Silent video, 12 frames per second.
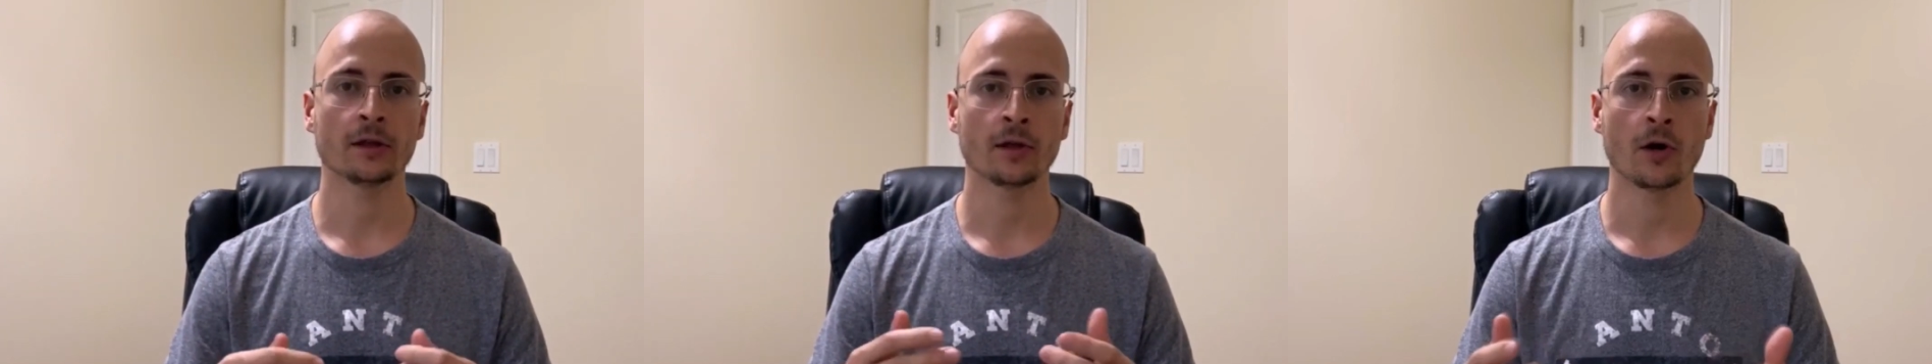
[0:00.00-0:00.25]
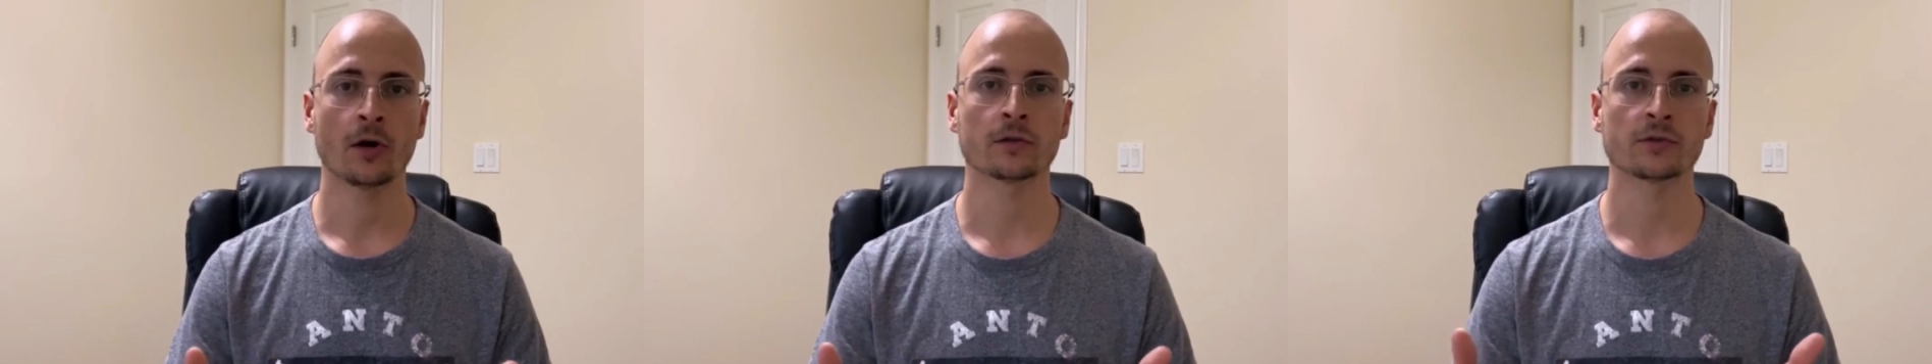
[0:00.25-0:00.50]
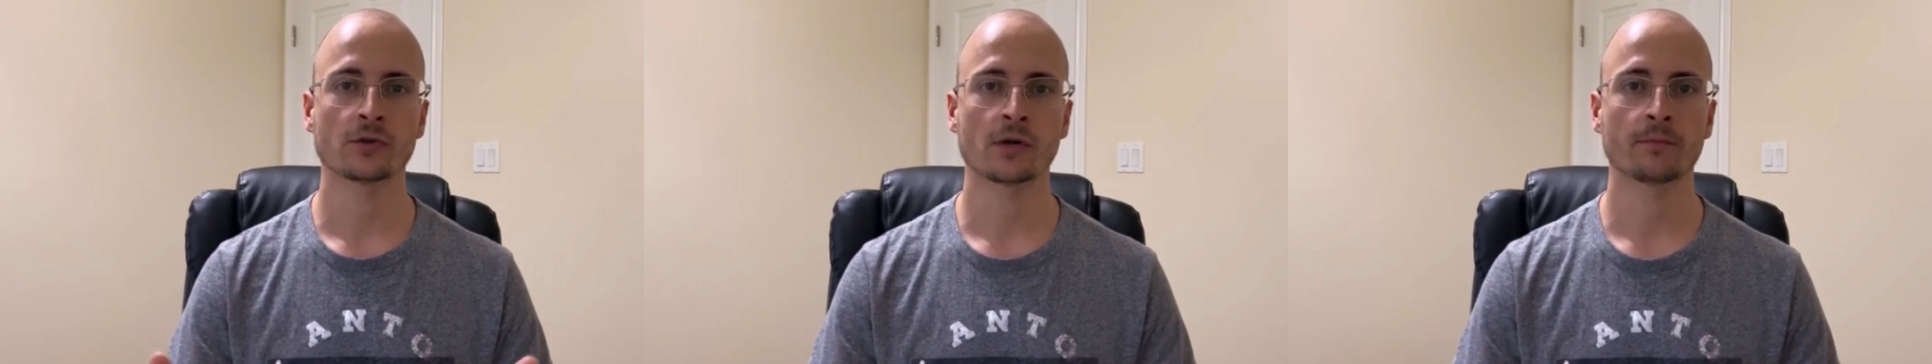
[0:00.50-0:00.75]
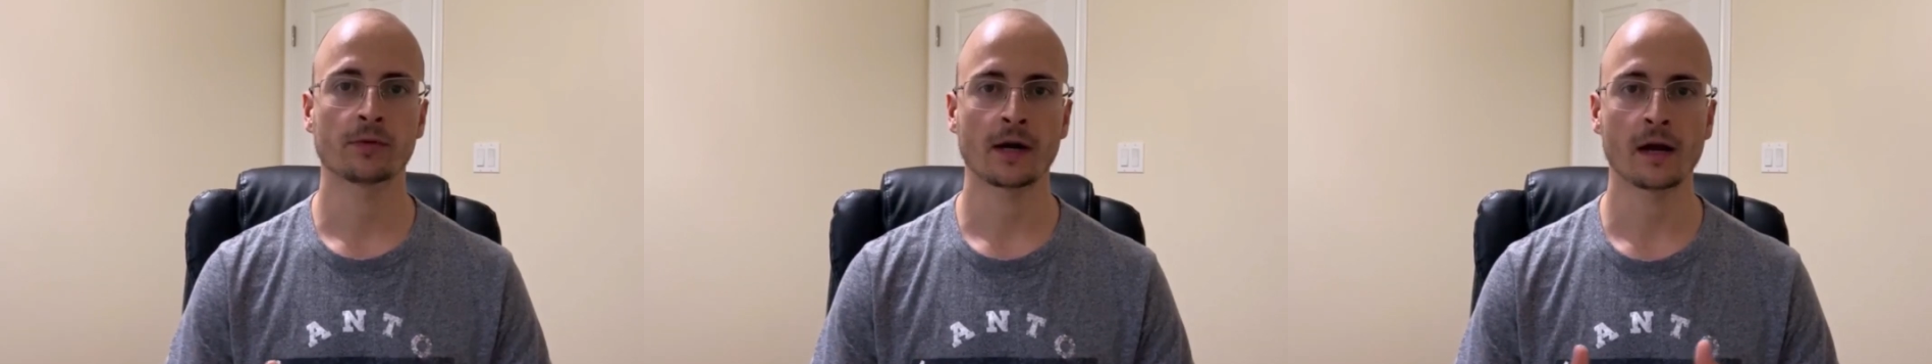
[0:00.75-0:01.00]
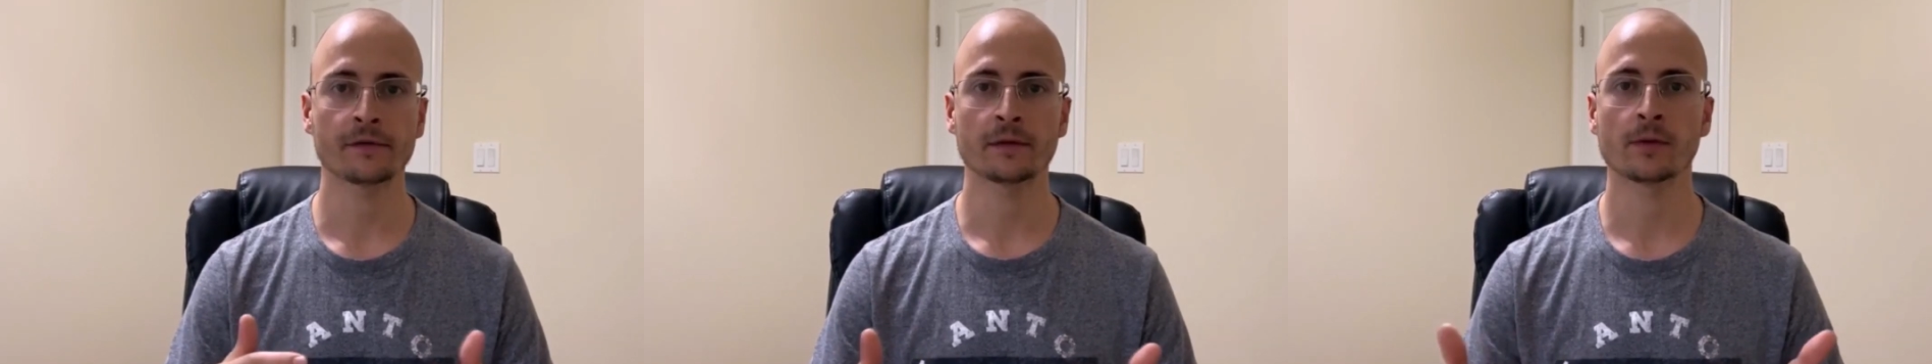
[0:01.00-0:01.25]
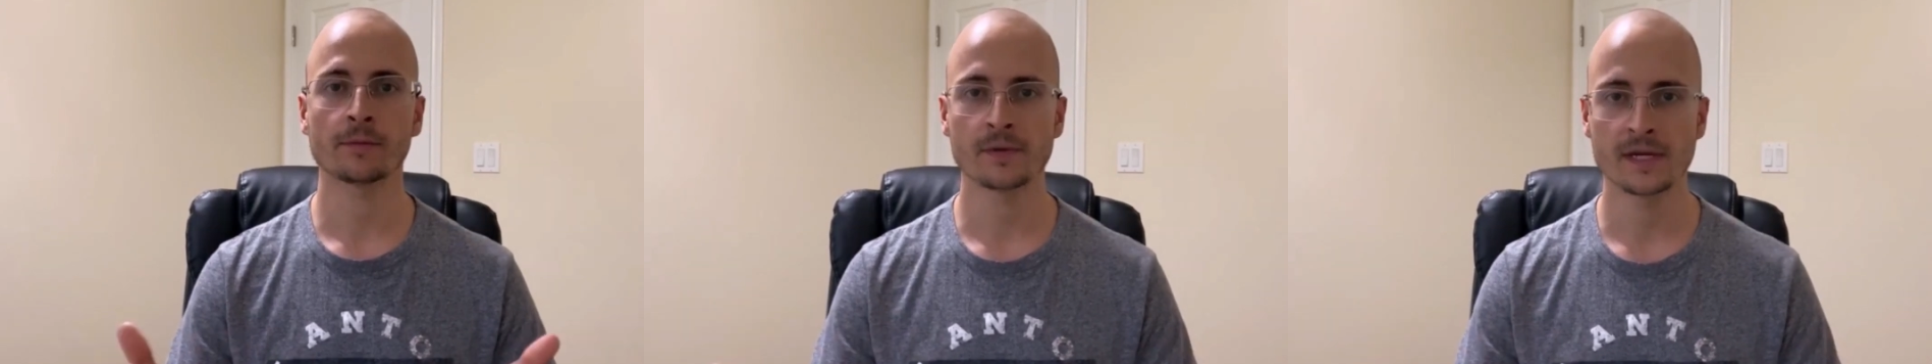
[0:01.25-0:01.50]
long-term
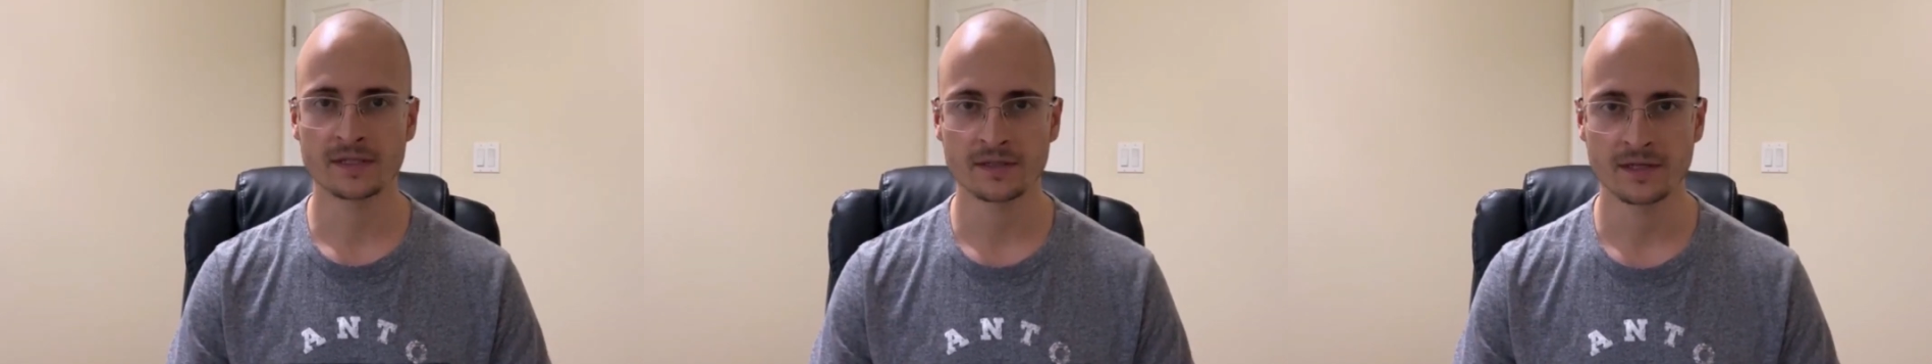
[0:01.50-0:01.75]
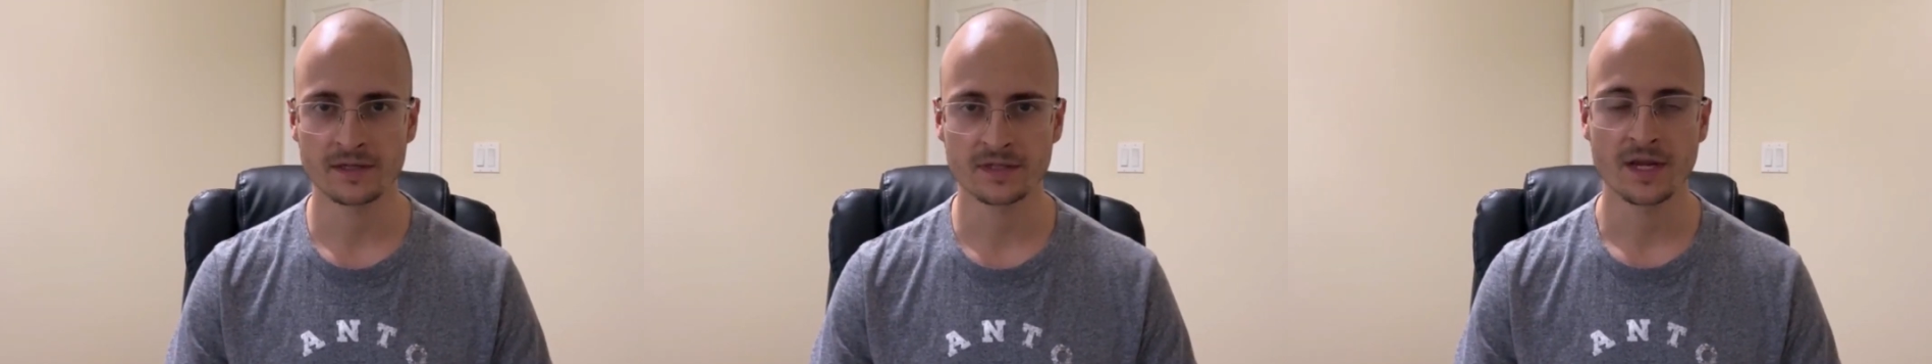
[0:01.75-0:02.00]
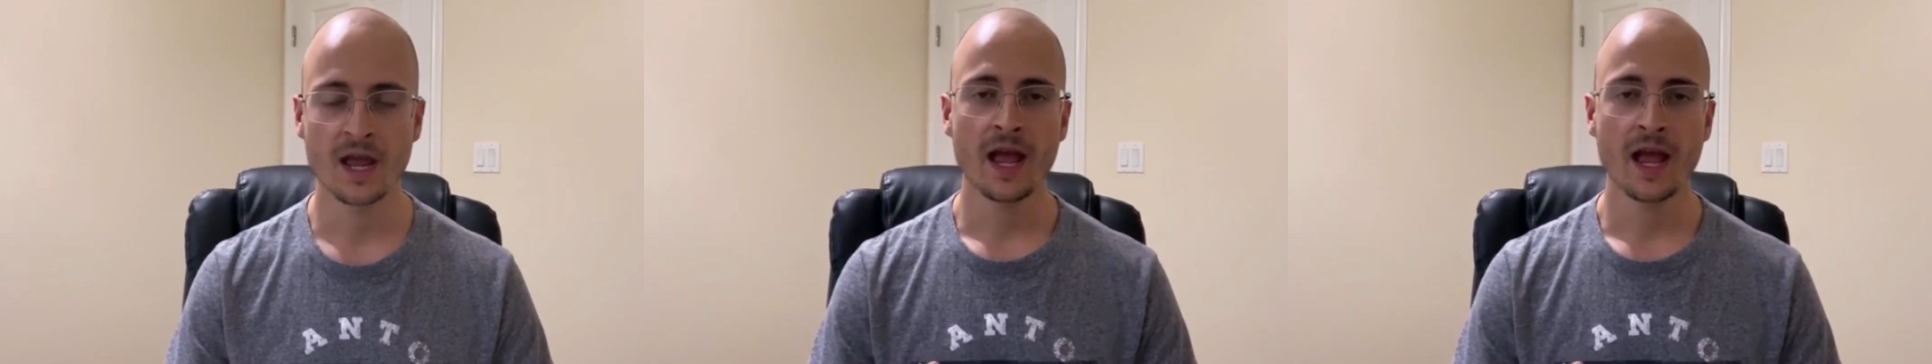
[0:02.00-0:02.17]
profitable business,